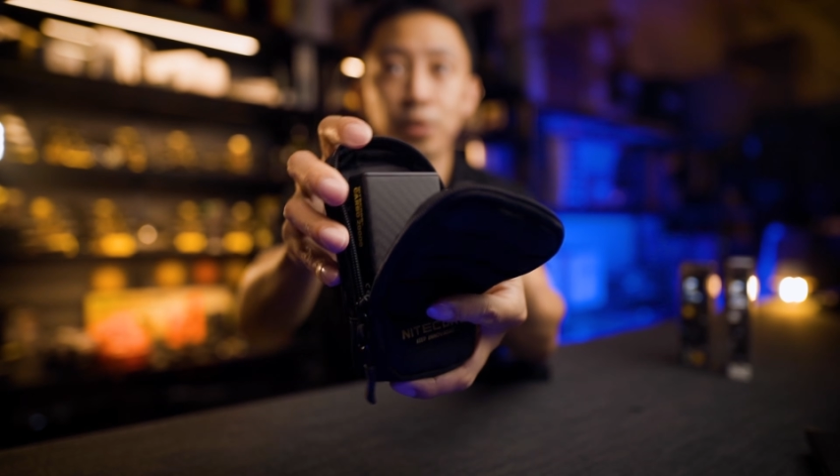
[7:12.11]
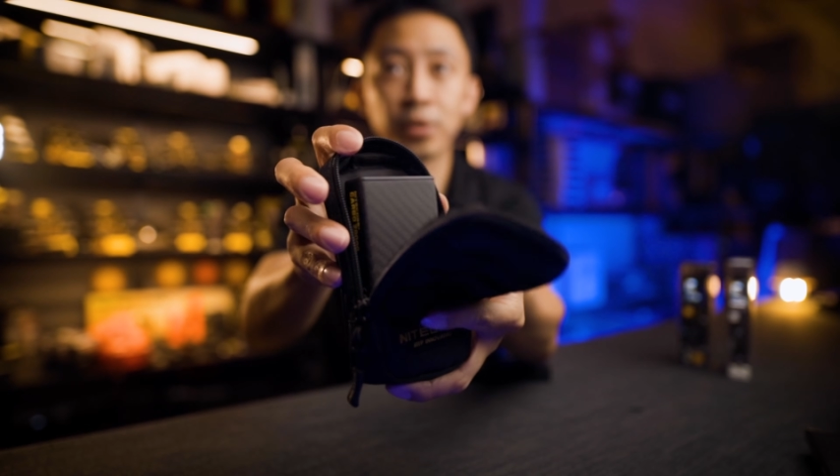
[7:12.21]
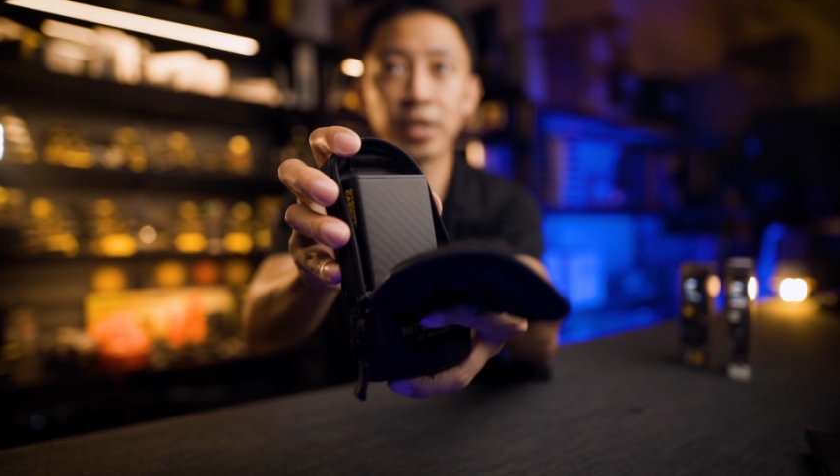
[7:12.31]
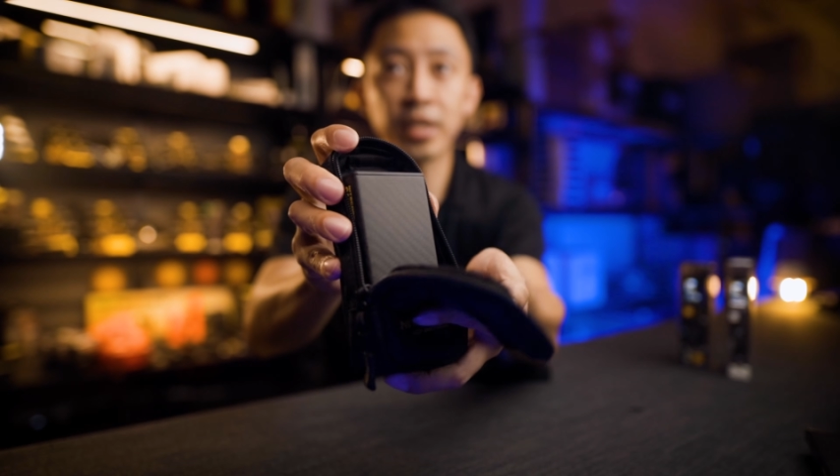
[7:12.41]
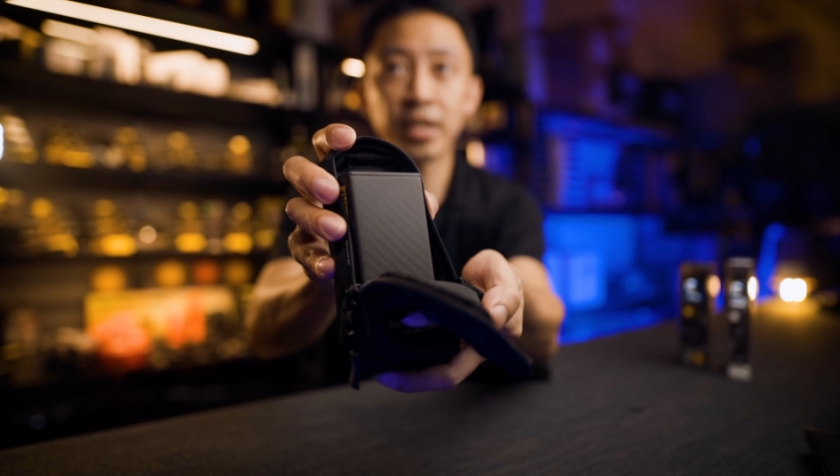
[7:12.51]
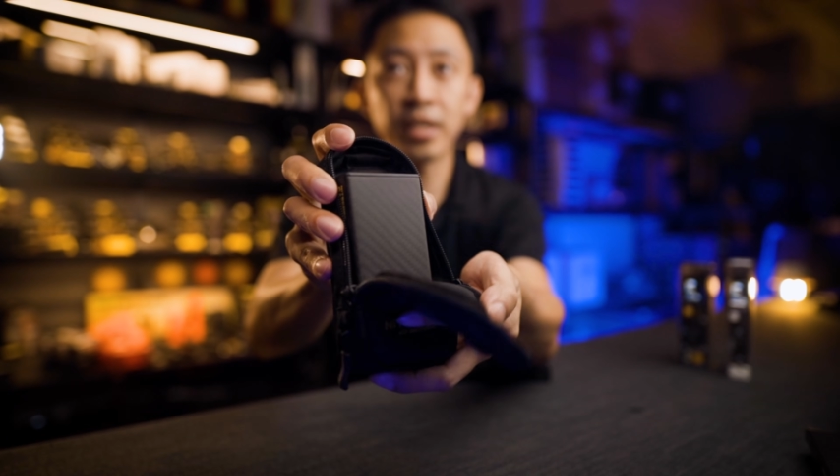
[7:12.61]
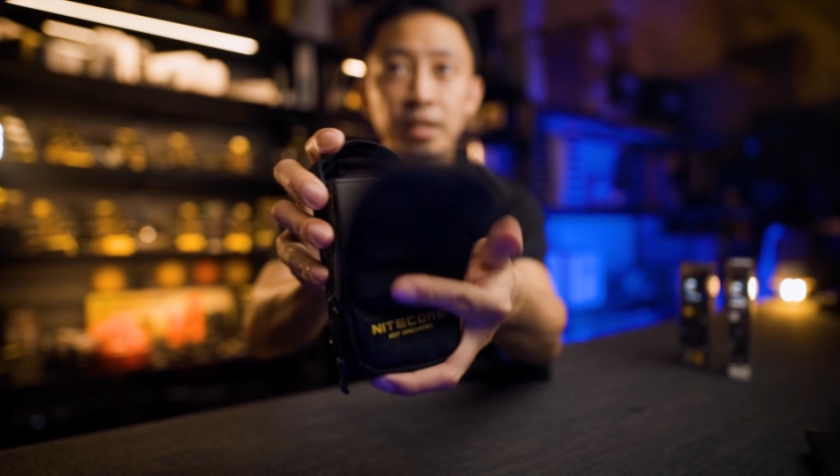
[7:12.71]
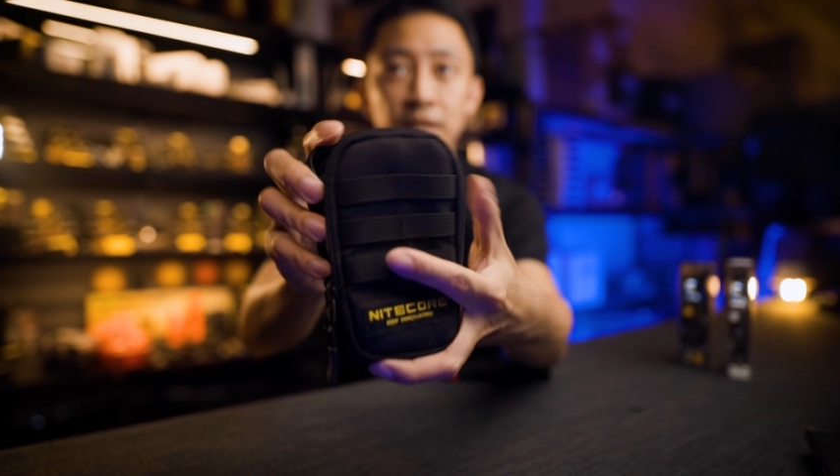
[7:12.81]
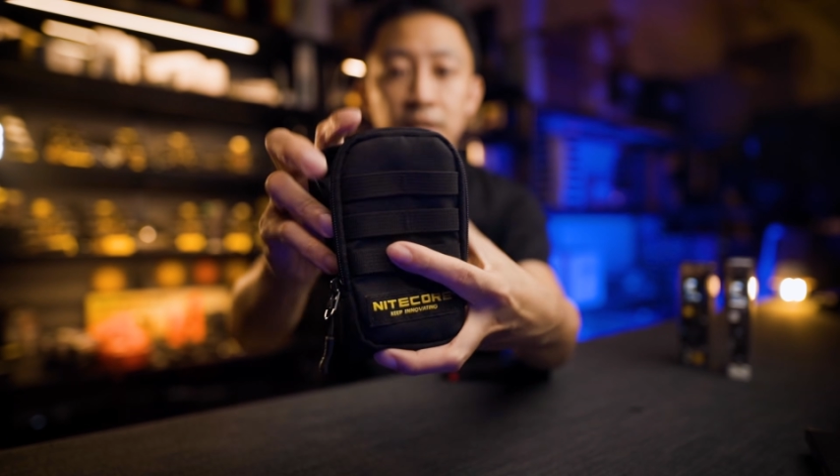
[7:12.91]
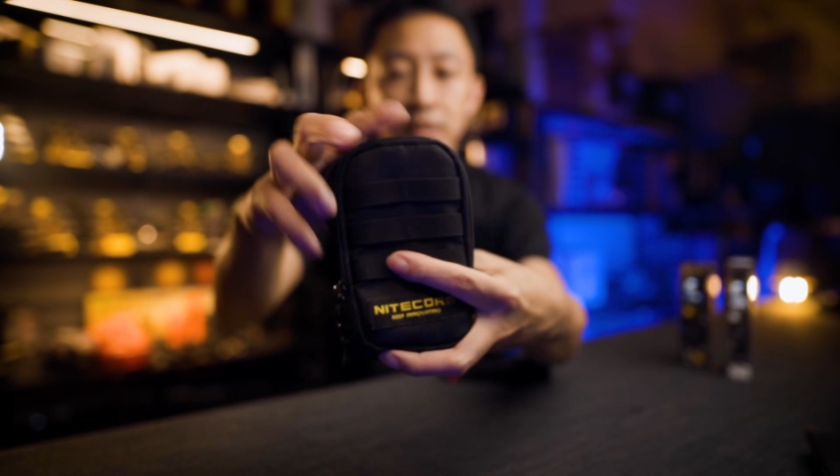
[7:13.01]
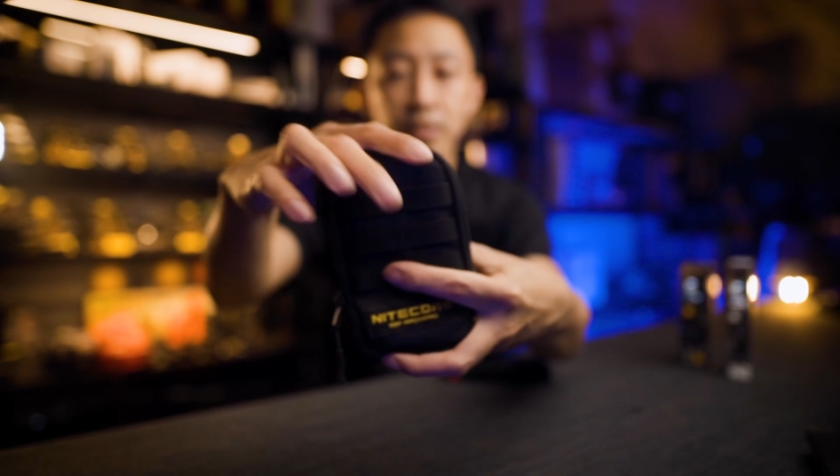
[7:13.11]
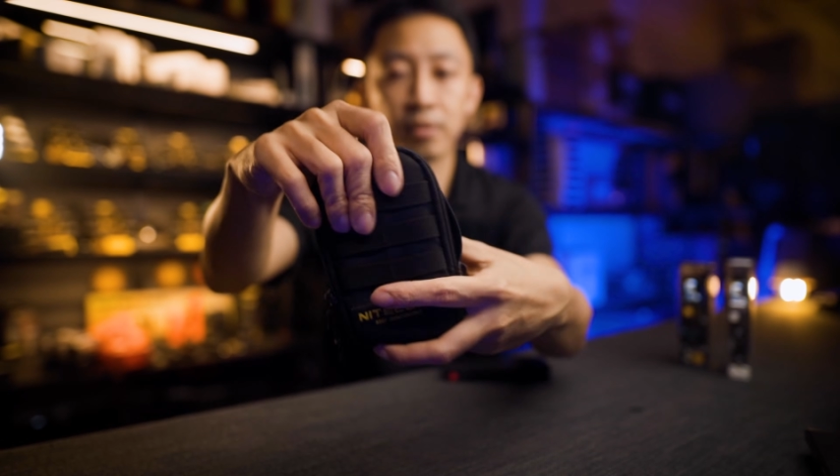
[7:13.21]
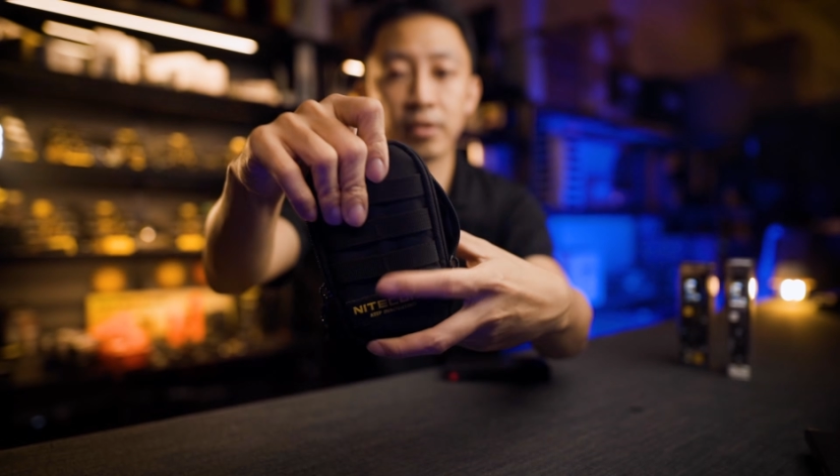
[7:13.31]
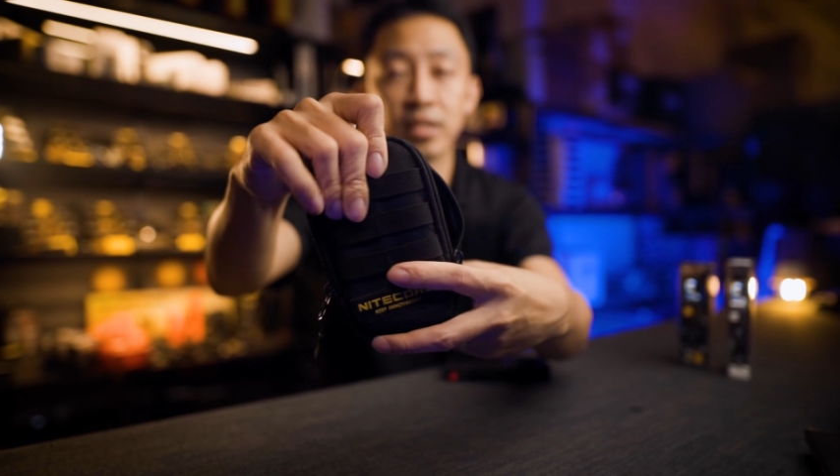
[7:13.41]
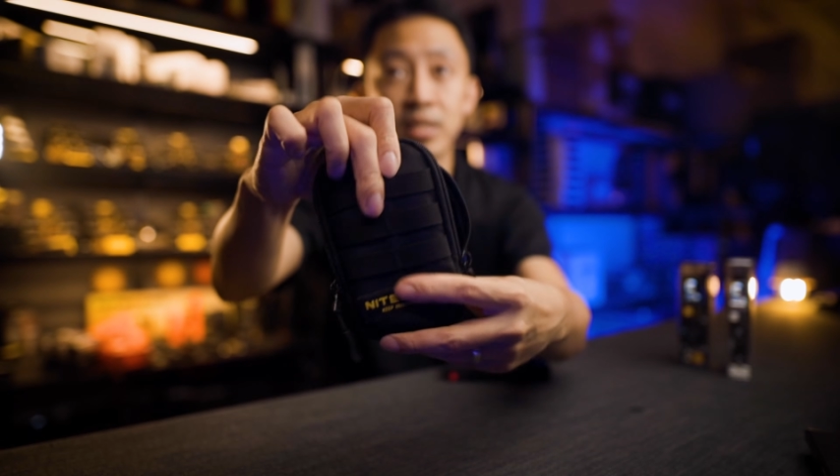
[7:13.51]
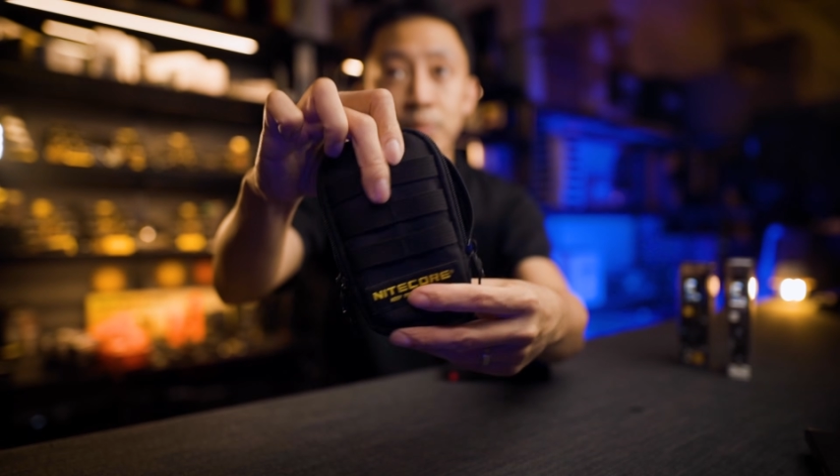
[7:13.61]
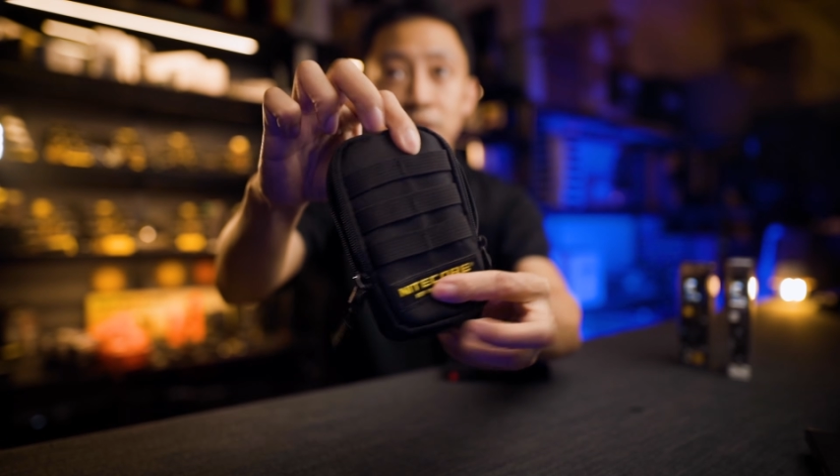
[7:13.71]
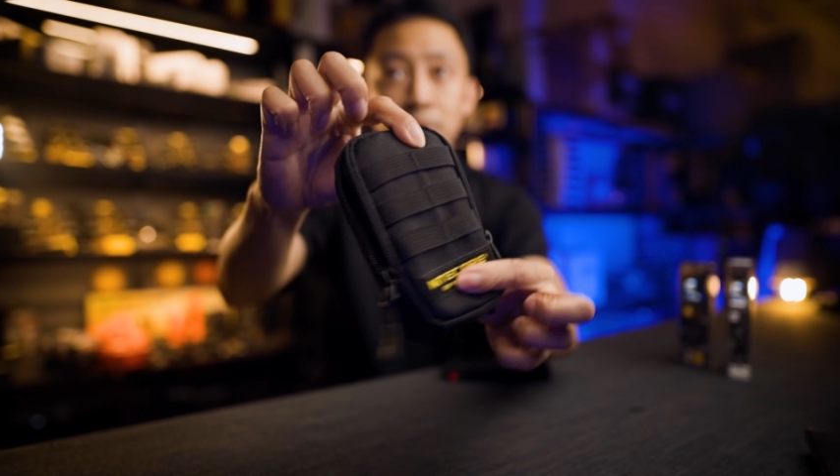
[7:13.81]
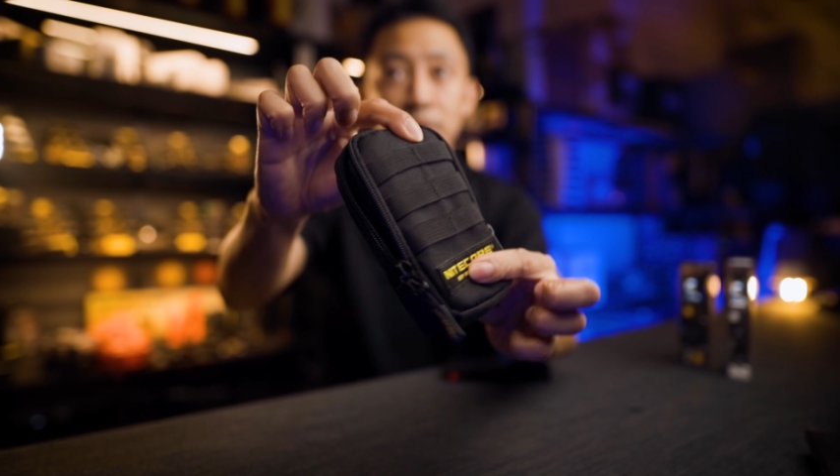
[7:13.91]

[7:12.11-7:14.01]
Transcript: 20K in here, right, zips up